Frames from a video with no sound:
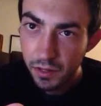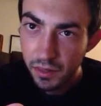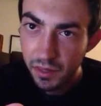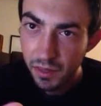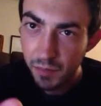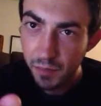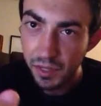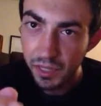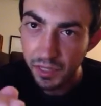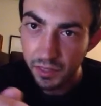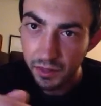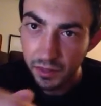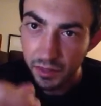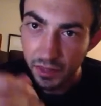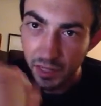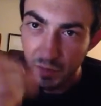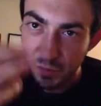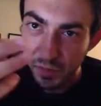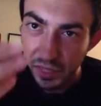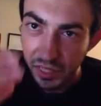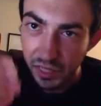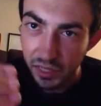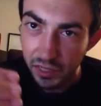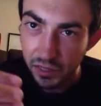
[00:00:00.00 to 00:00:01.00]
Let
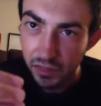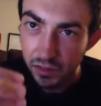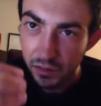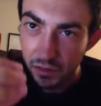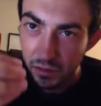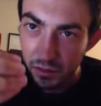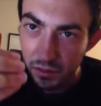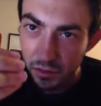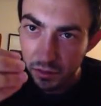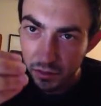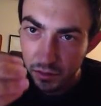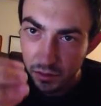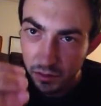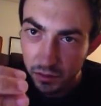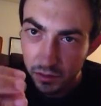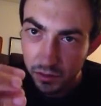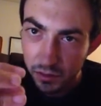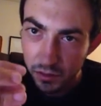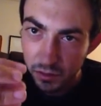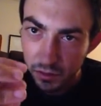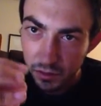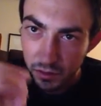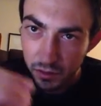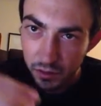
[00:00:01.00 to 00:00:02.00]
me
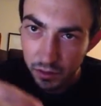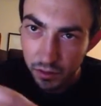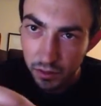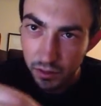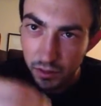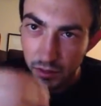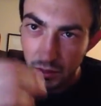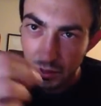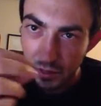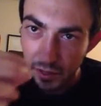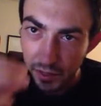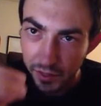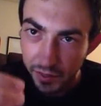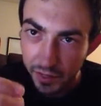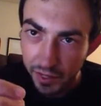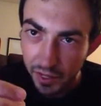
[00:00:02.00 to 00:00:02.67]
clear